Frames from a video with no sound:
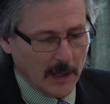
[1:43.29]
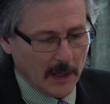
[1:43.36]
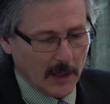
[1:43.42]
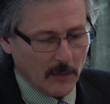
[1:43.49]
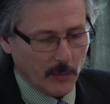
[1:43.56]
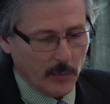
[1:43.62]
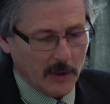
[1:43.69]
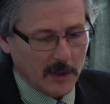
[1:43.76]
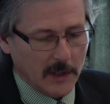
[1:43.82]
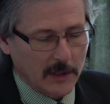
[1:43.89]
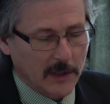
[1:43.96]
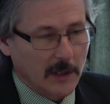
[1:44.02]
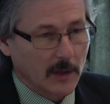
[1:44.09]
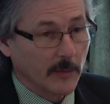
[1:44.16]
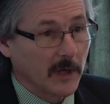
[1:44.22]
uh, put a
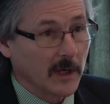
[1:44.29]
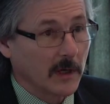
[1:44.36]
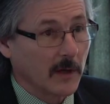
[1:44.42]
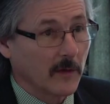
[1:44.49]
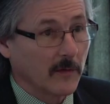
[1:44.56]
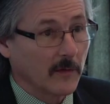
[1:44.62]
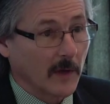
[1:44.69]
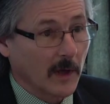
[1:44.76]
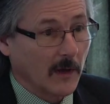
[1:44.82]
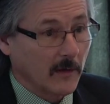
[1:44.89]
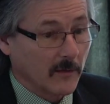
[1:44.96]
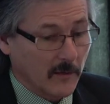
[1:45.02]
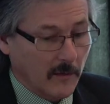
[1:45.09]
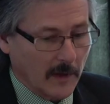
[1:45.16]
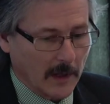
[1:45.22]
little bit of,
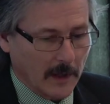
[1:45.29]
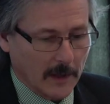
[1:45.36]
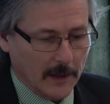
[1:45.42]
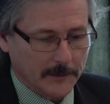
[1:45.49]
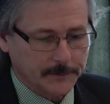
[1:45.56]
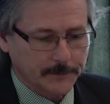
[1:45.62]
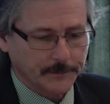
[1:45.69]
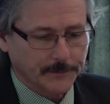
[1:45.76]
of uh,